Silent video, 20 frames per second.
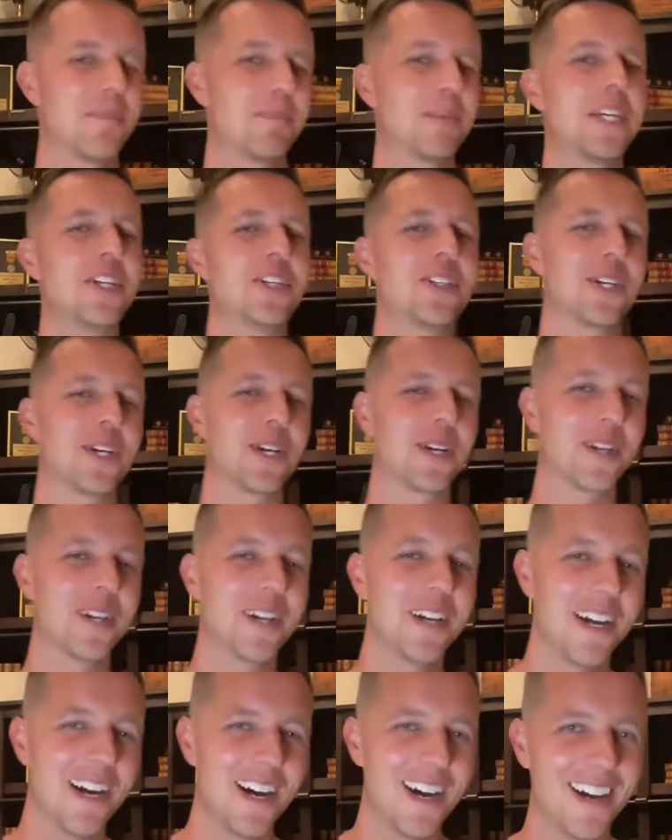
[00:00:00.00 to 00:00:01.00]
James
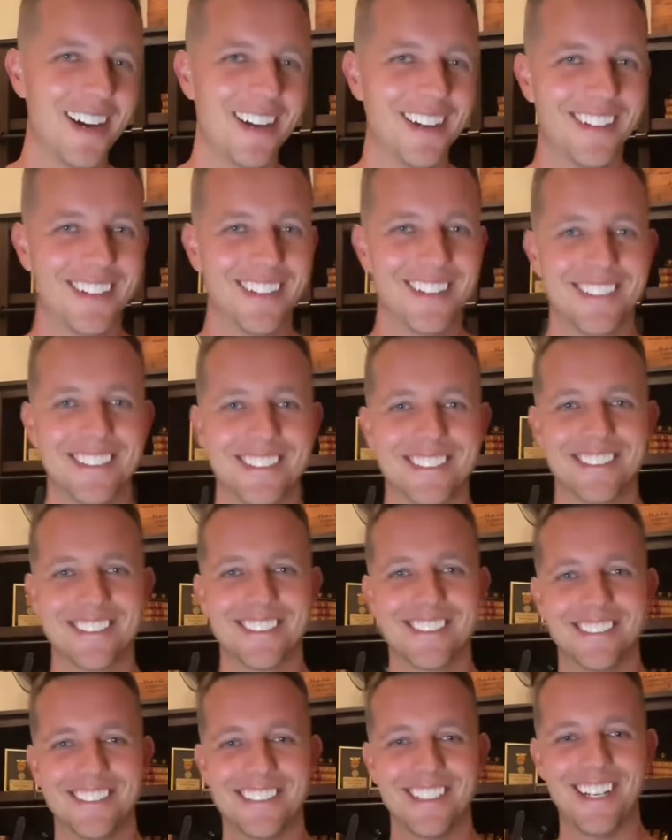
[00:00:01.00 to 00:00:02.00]
likes your fresh
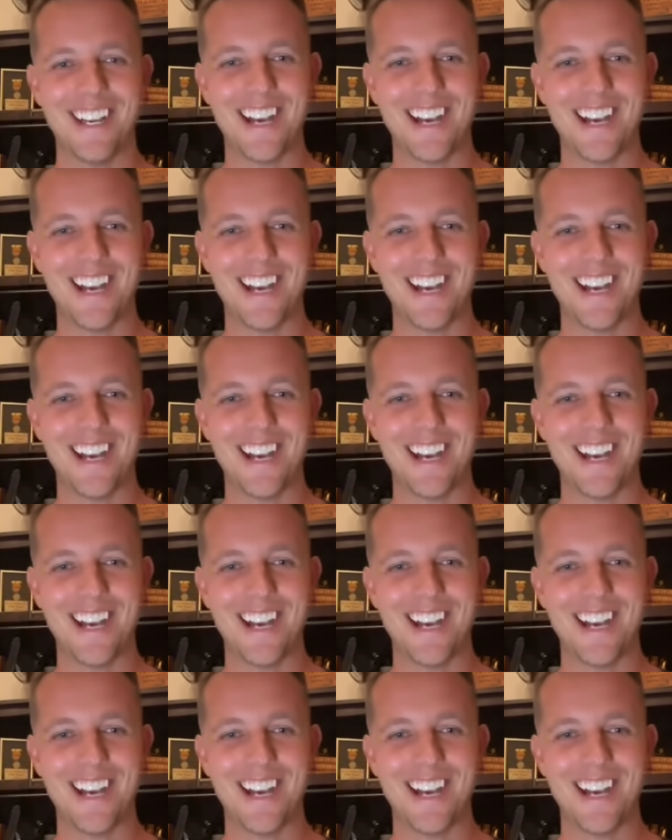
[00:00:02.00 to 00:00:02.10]
fade.